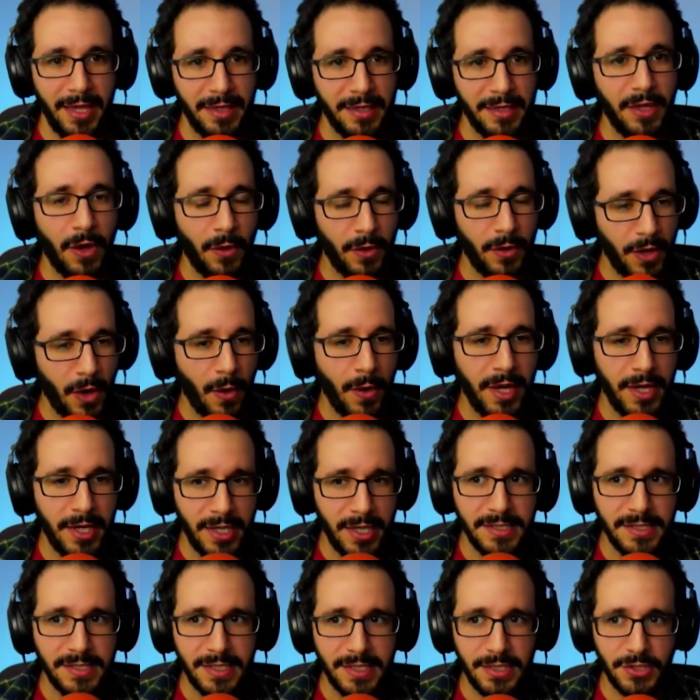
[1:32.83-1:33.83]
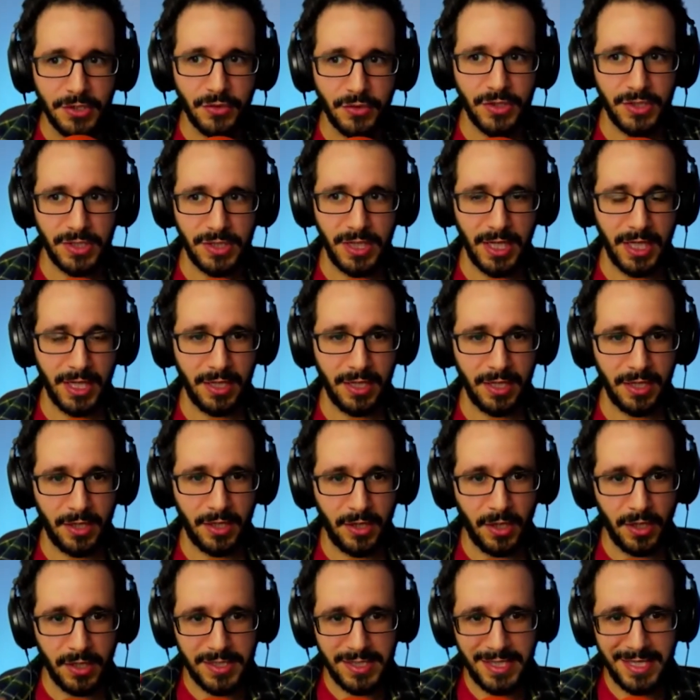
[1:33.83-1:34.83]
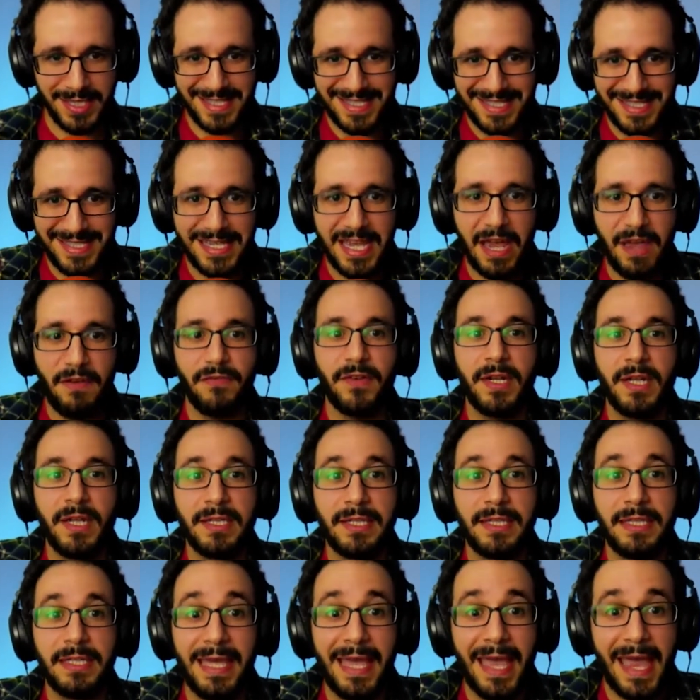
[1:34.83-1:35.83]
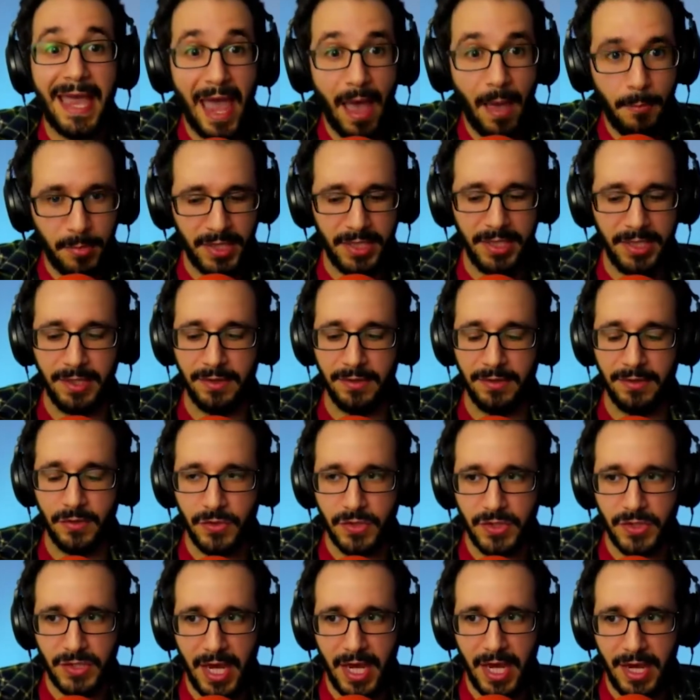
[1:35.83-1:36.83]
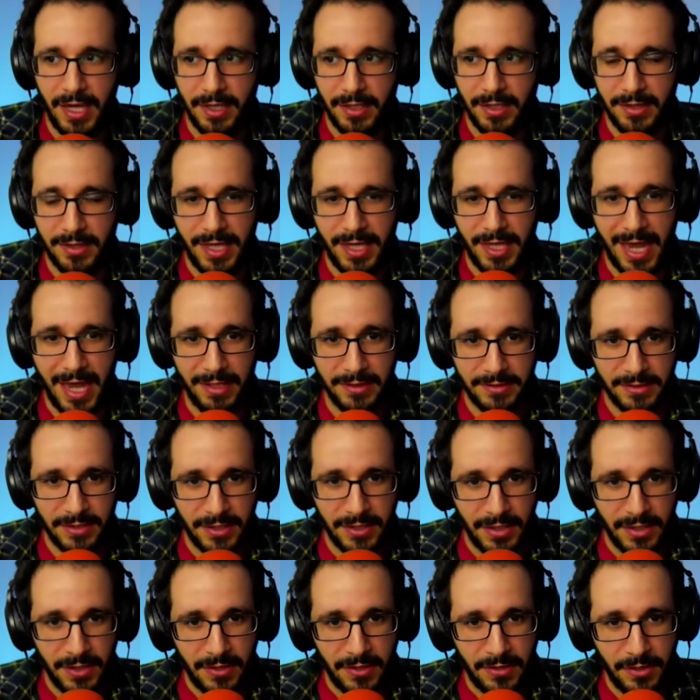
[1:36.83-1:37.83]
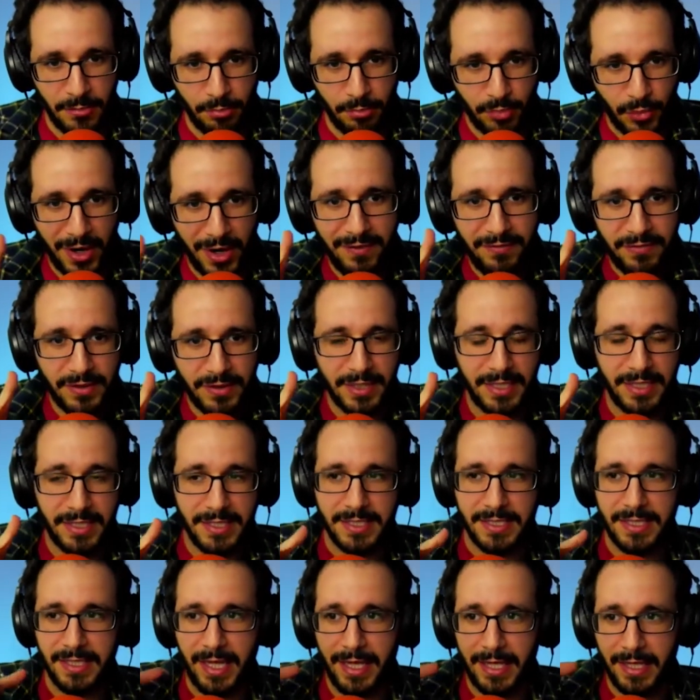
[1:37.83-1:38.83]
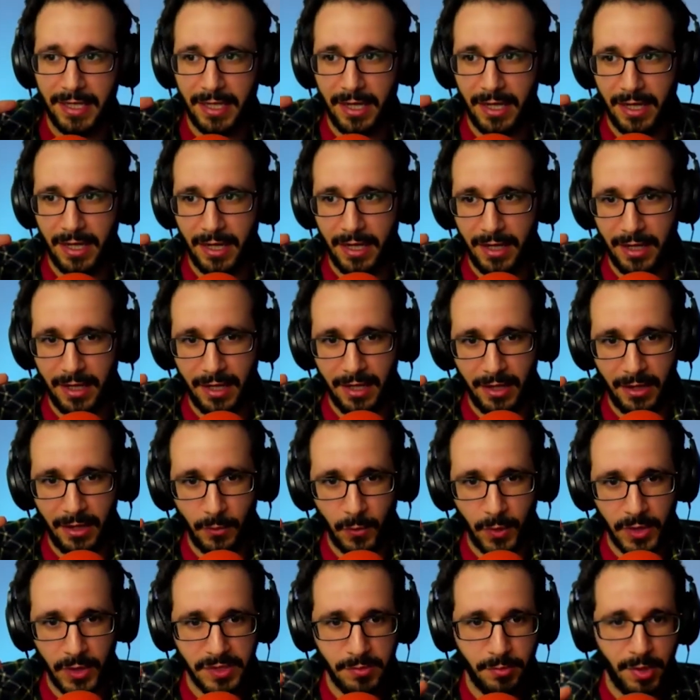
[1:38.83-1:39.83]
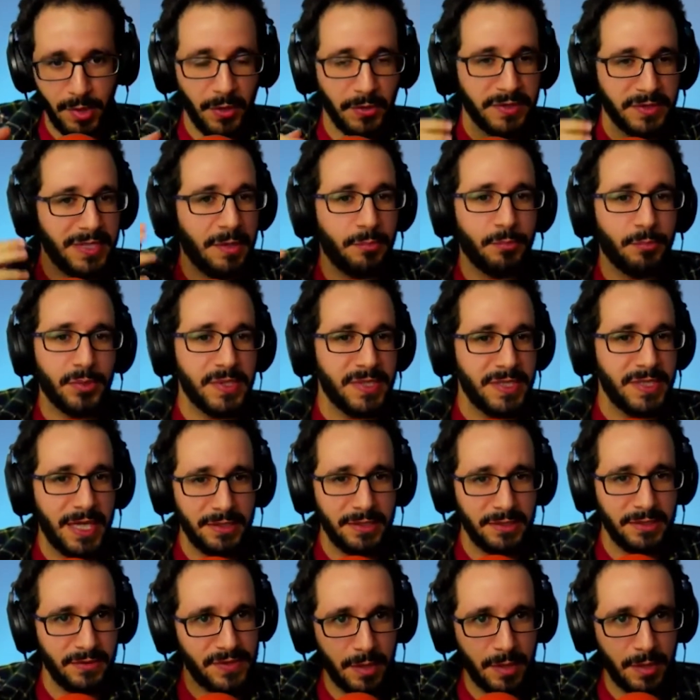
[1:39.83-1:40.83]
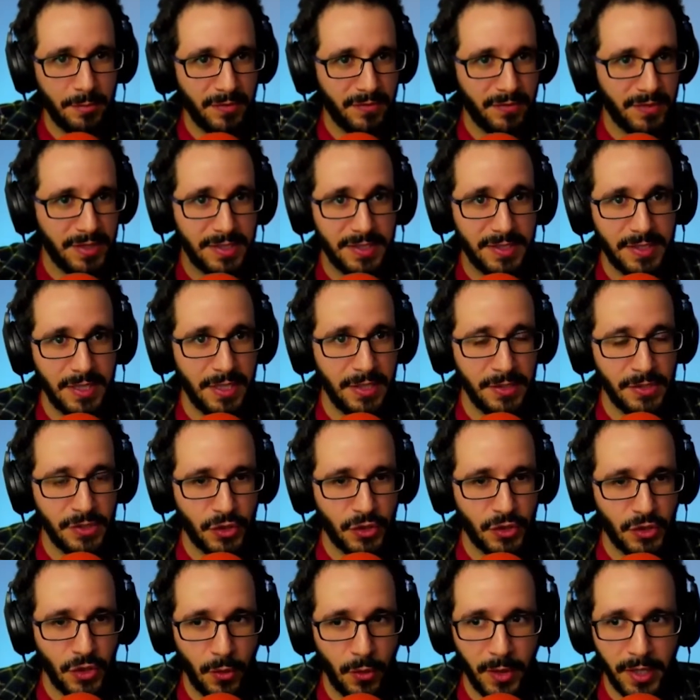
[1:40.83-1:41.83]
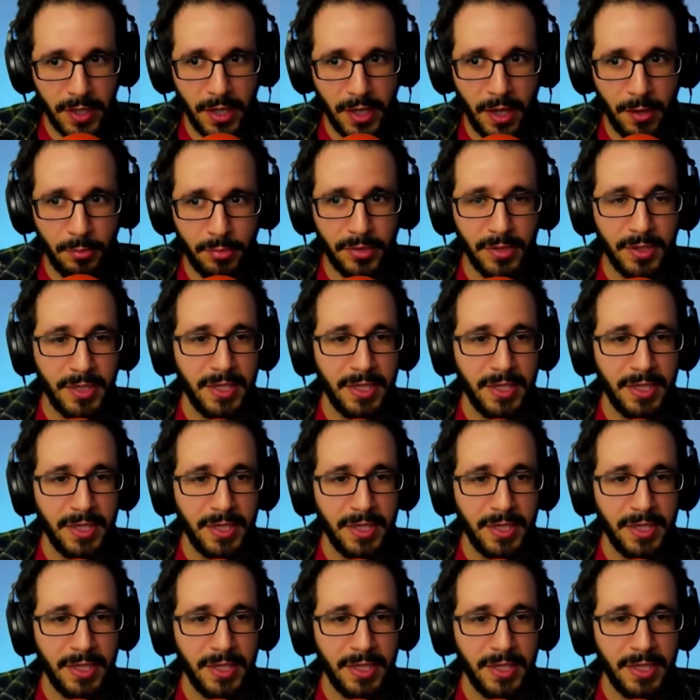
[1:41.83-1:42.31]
No, it is interesting because it's definitely happening. They're saying that the prevalence was about 10% of some of these things showing up